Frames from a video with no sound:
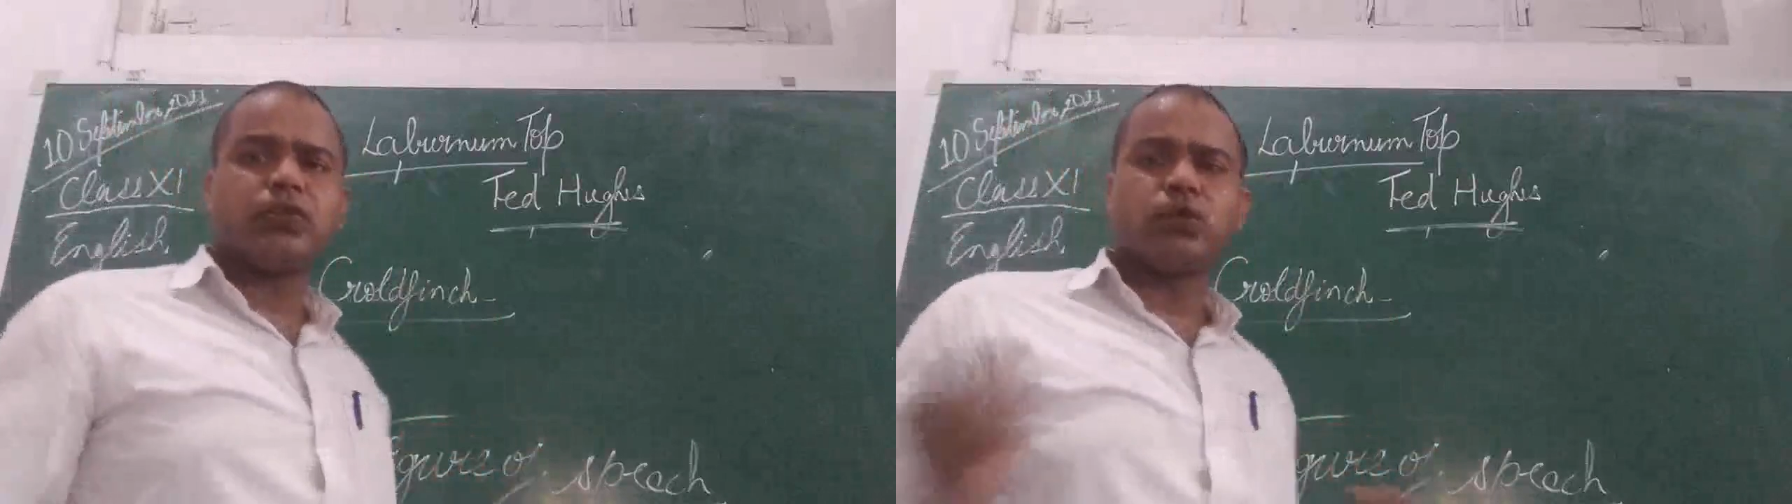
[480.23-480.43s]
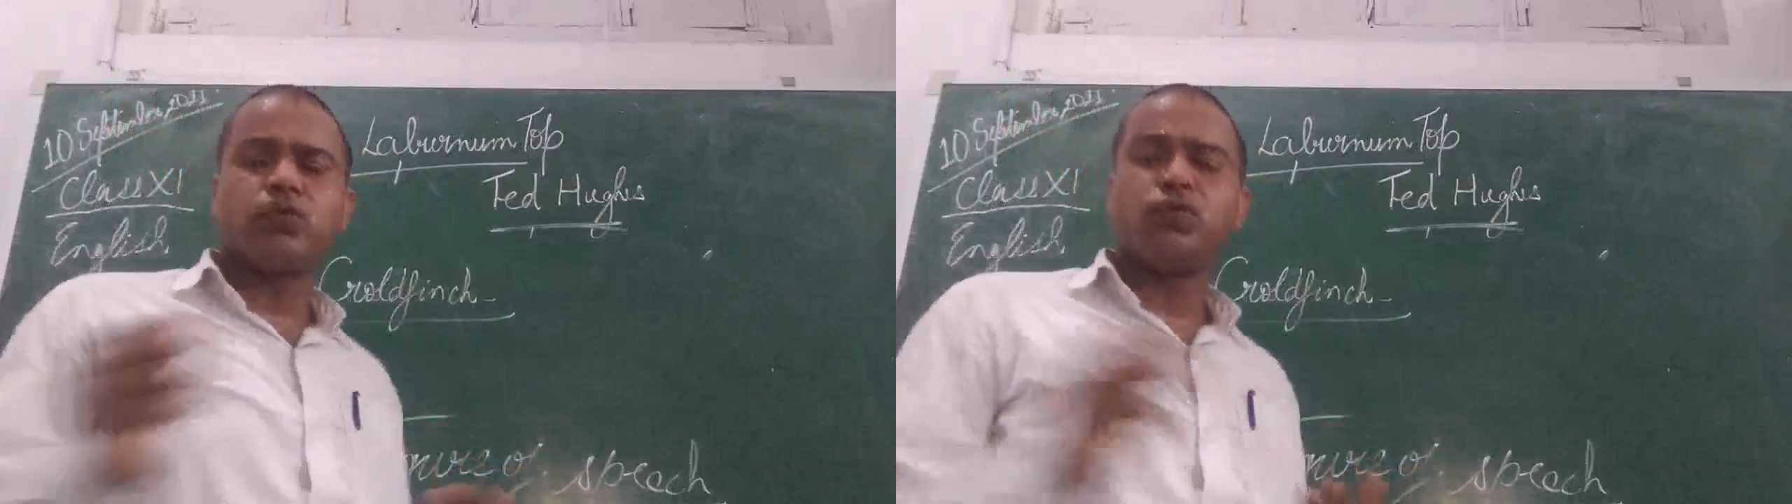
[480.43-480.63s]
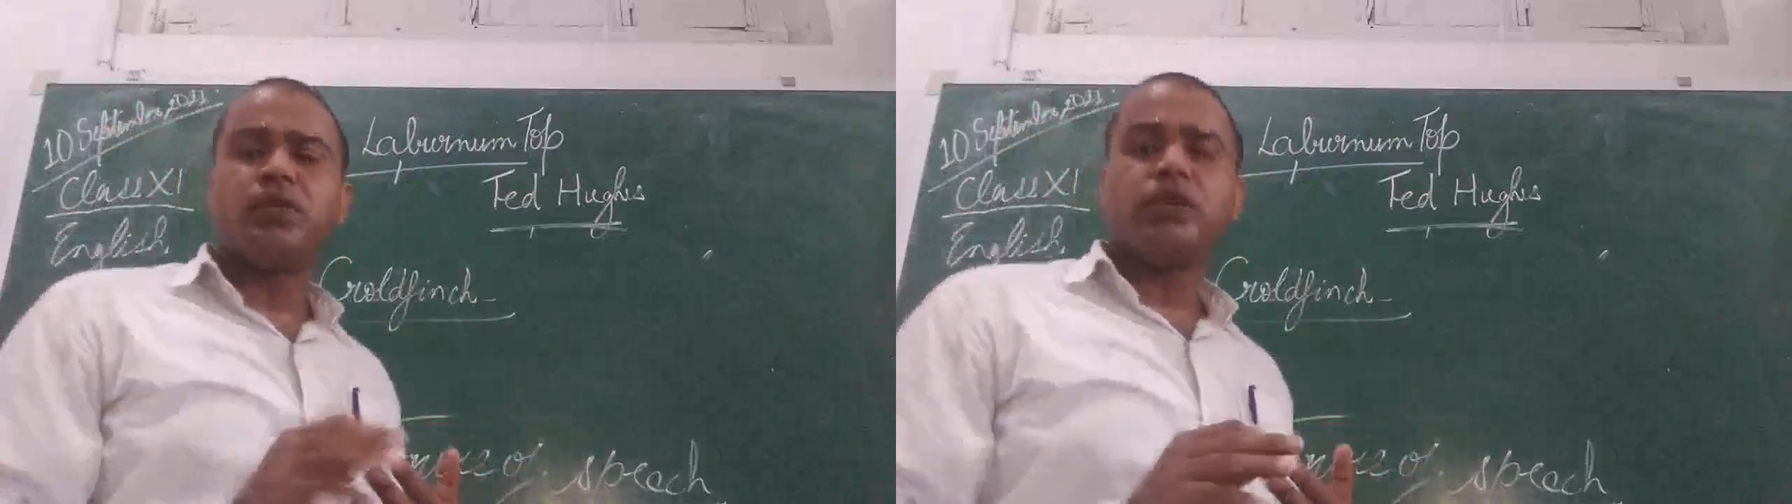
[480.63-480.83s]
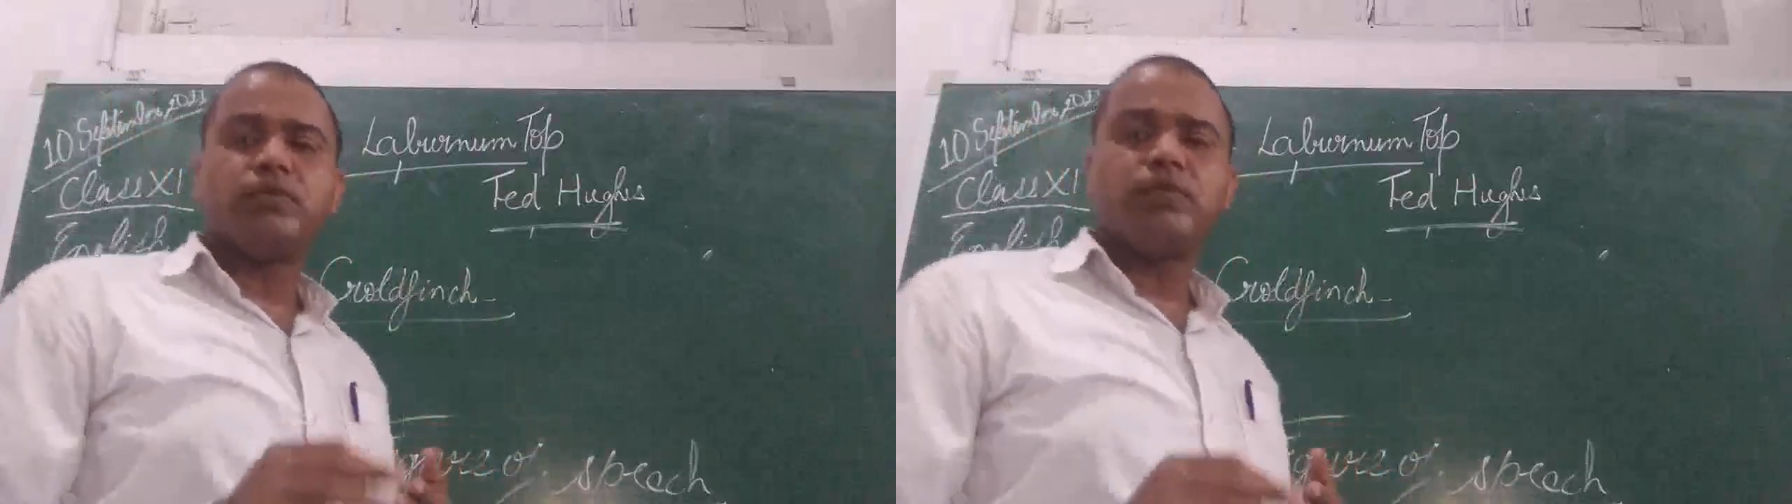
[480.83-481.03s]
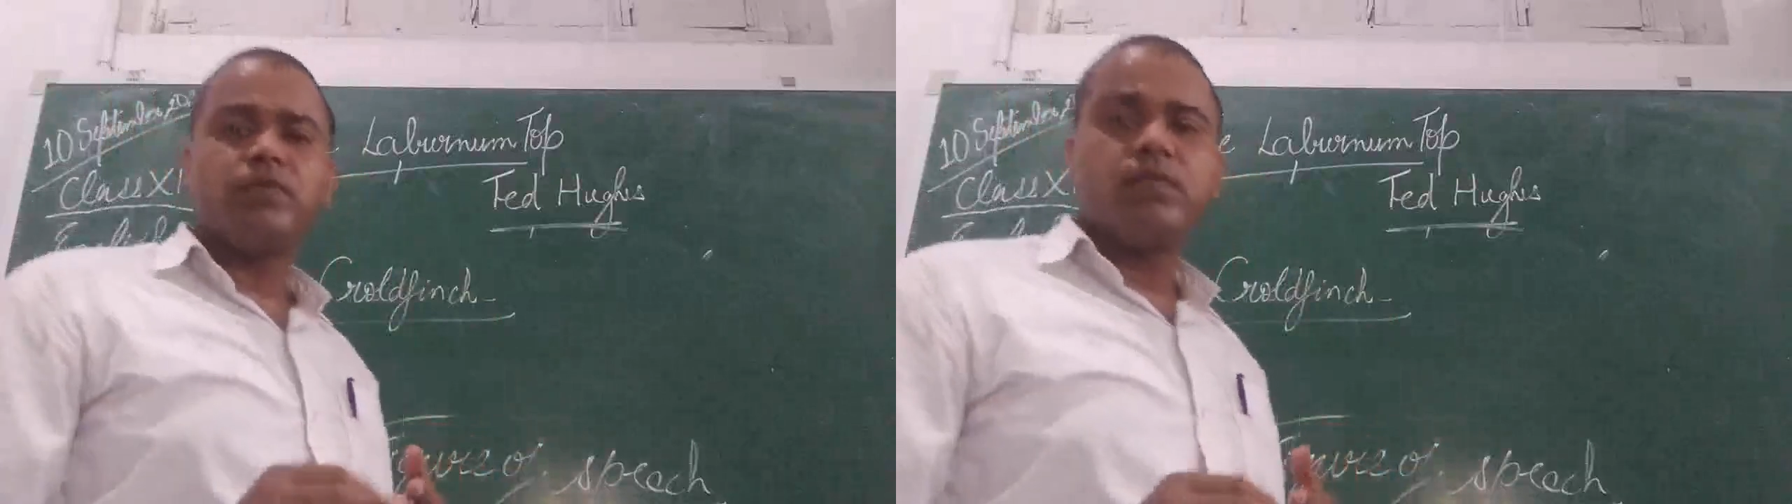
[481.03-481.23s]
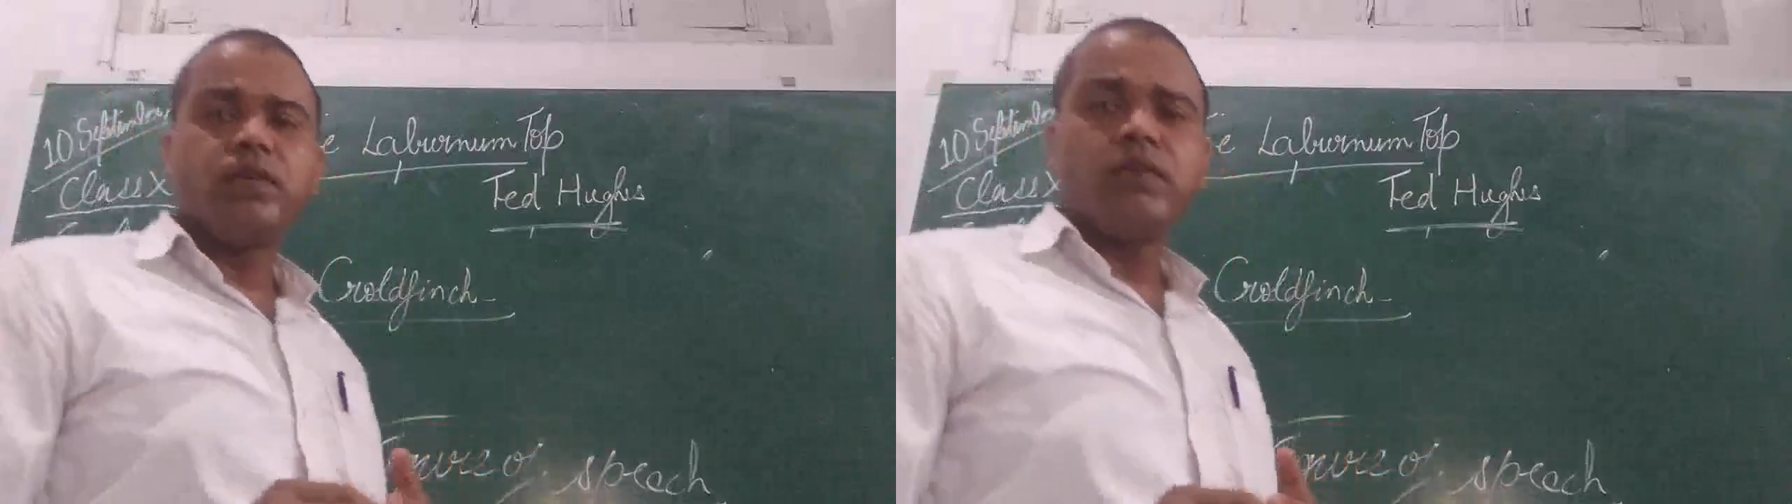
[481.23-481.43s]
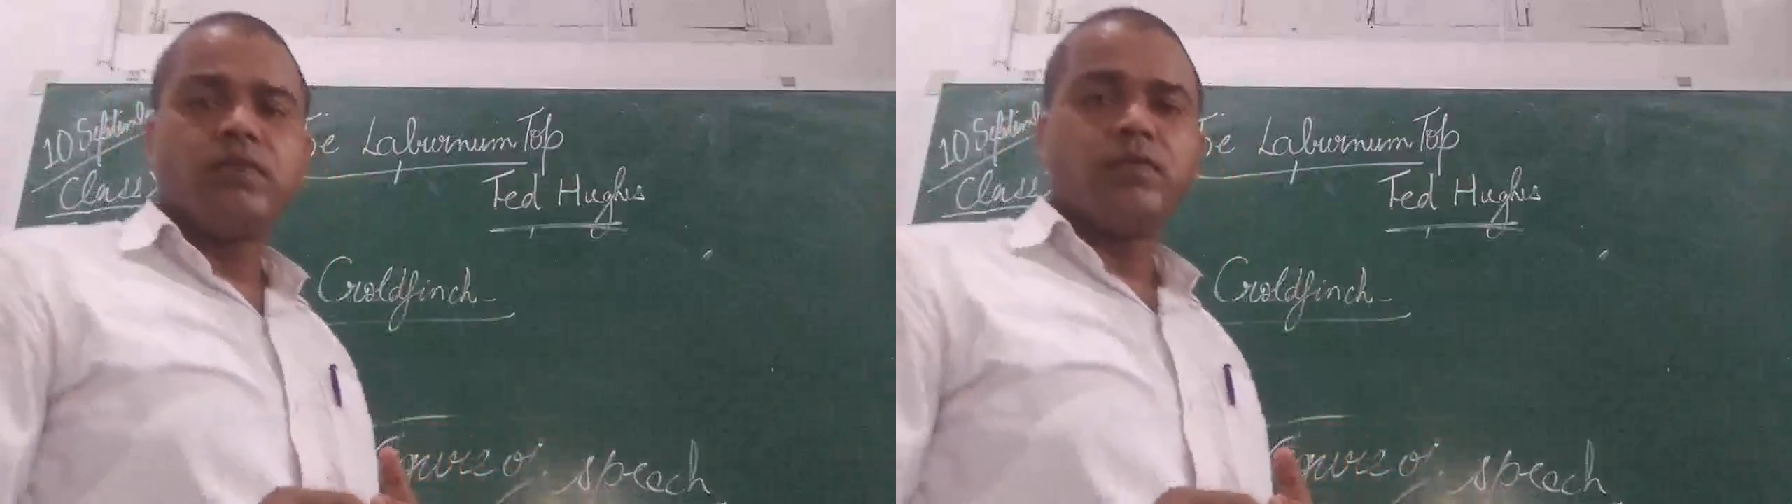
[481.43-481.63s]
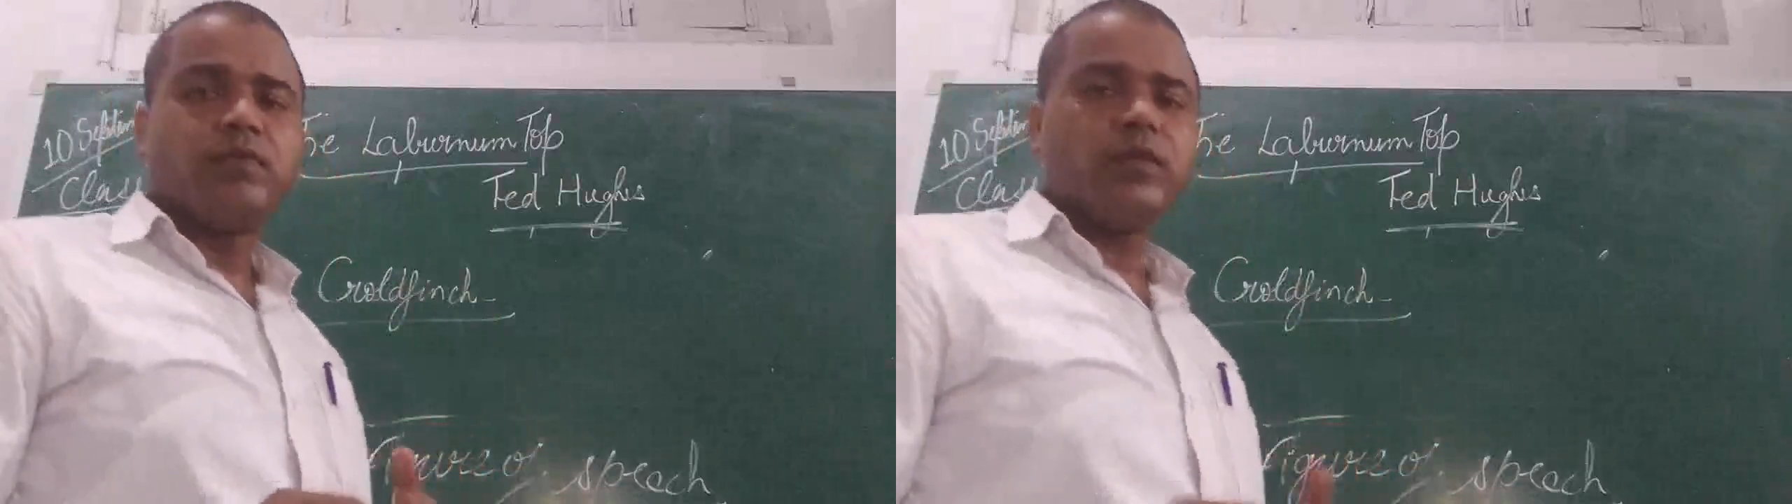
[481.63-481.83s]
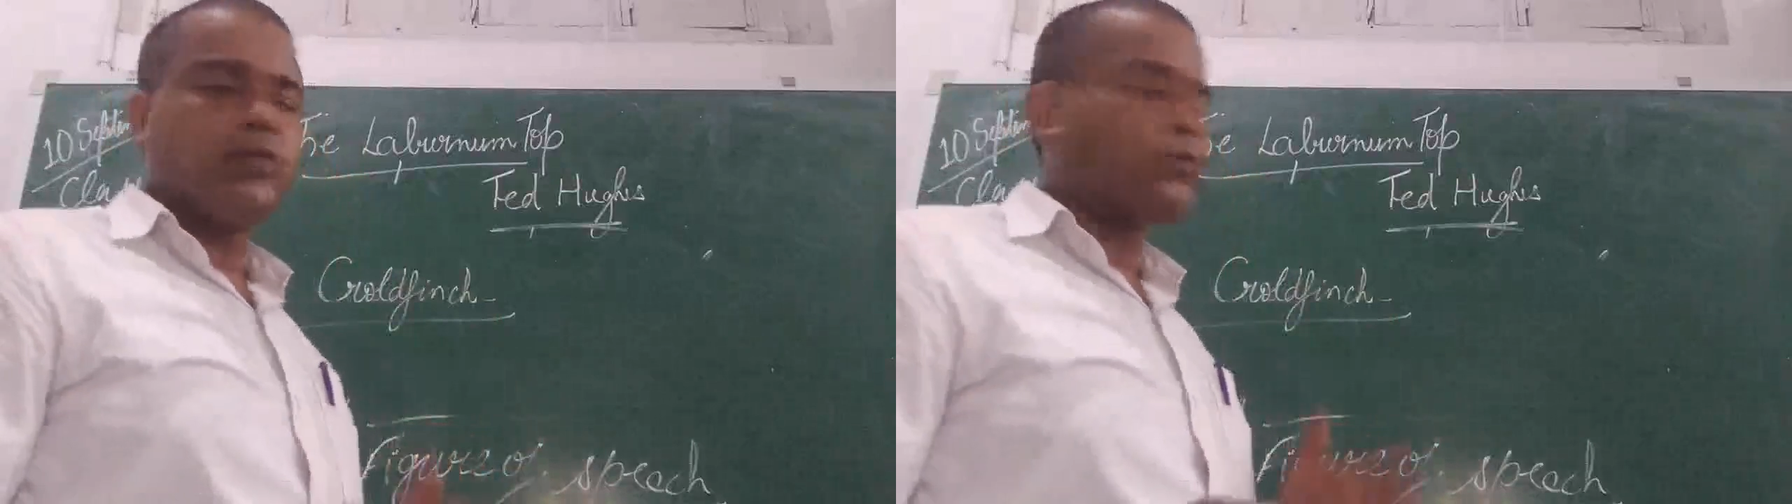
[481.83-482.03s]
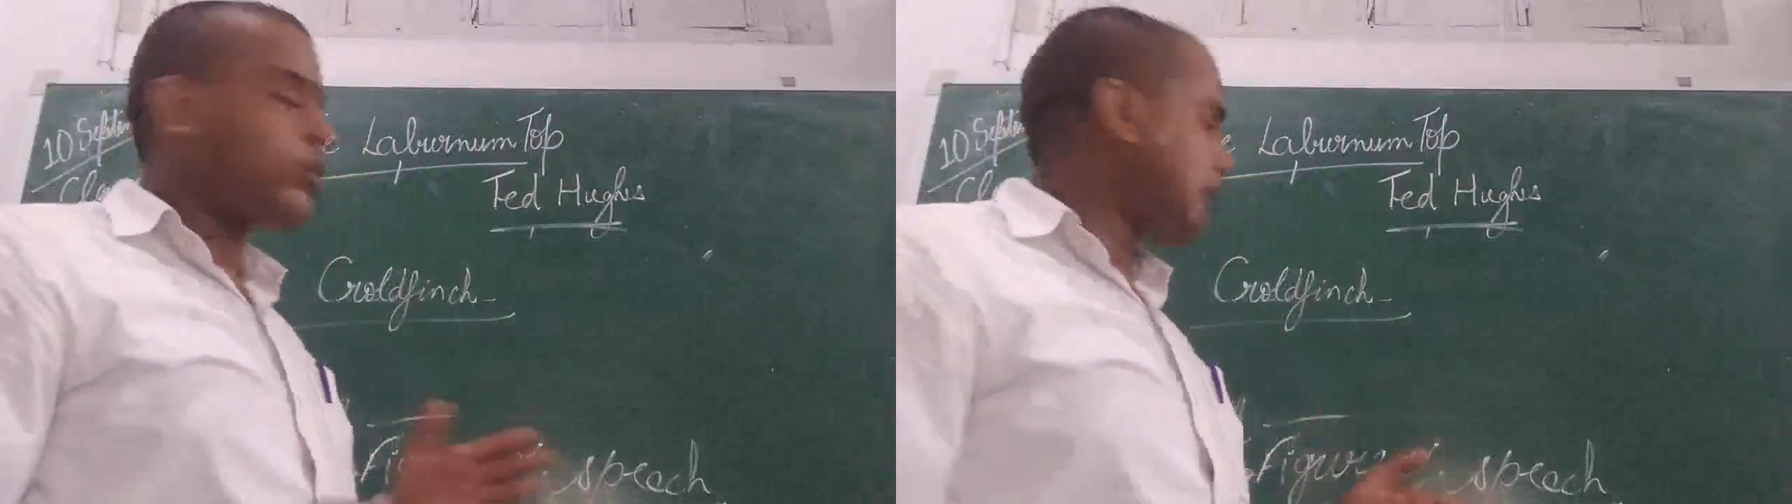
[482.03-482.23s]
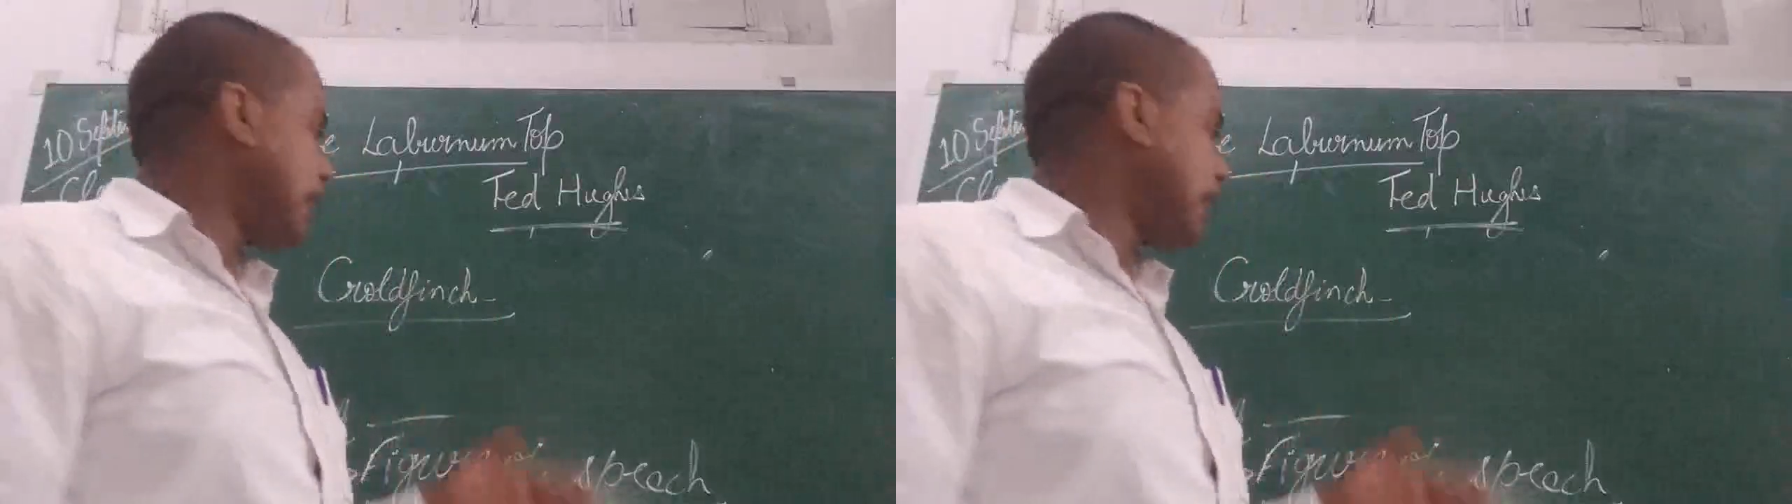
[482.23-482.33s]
singing movement. But what